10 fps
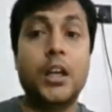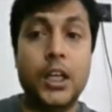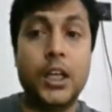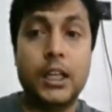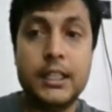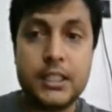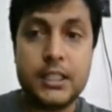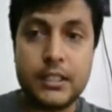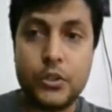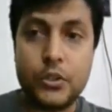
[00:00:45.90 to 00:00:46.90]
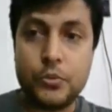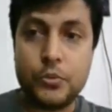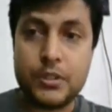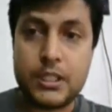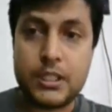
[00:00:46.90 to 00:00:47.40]
let us know
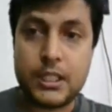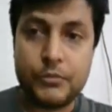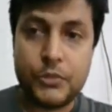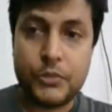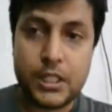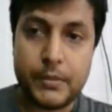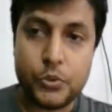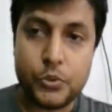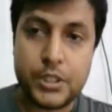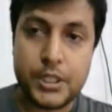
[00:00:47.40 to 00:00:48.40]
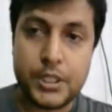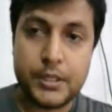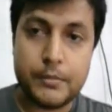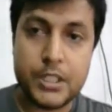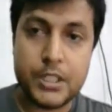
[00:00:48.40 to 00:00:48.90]
something about
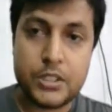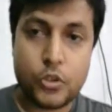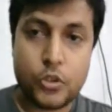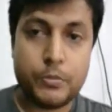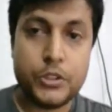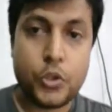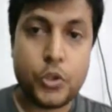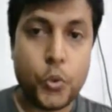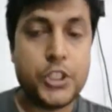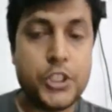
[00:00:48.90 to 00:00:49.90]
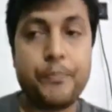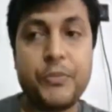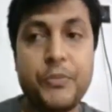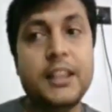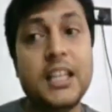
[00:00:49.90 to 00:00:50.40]
Mr. Robert Koch,
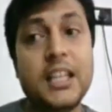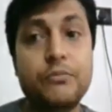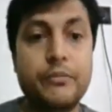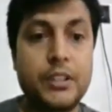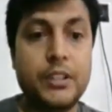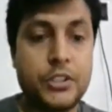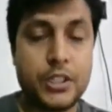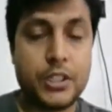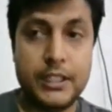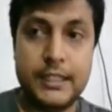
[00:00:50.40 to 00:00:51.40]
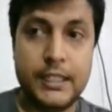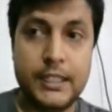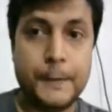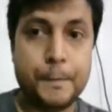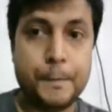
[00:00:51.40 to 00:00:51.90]
and then we will study the
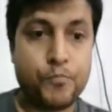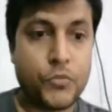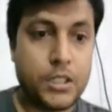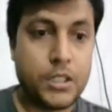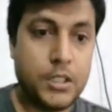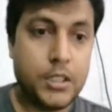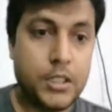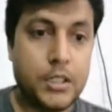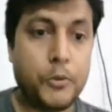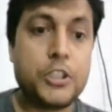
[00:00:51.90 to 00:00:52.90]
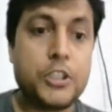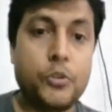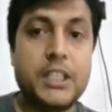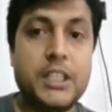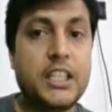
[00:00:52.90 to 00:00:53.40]

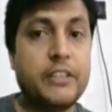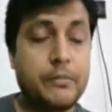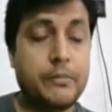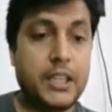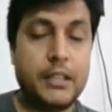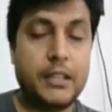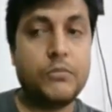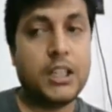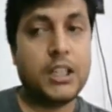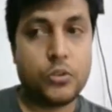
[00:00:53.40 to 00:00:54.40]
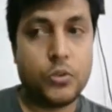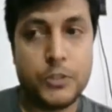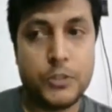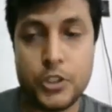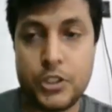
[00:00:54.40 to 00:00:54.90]
postulate given by him, that is Koch's
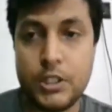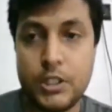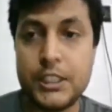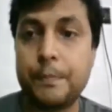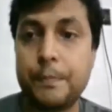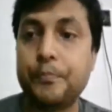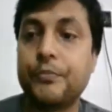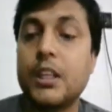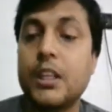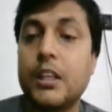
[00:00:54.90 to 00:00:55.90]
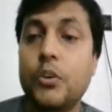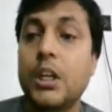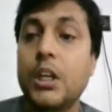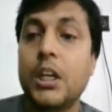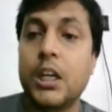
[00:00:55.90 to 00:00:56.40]
postulate. Now,
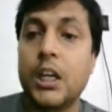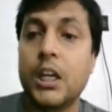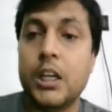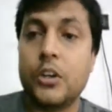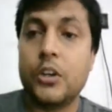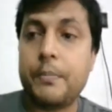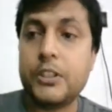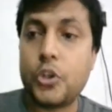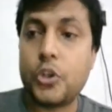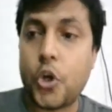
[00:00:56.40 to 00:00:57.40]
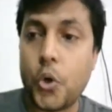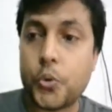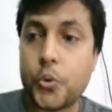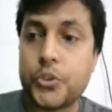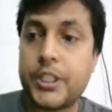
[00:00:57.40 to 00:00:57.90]
Robert
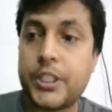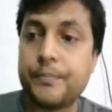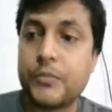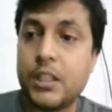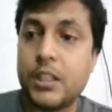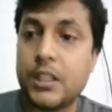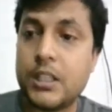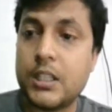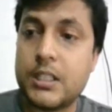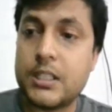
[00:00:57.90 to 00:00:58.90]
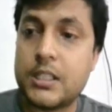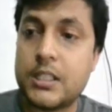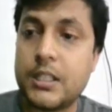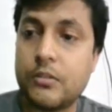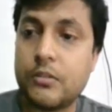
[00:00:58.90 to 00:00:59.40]
Koch
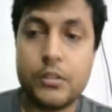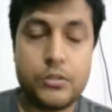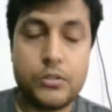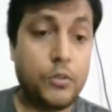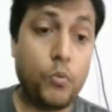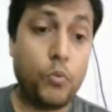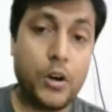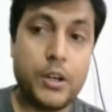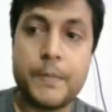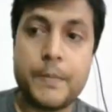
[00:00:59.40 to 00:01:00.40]
was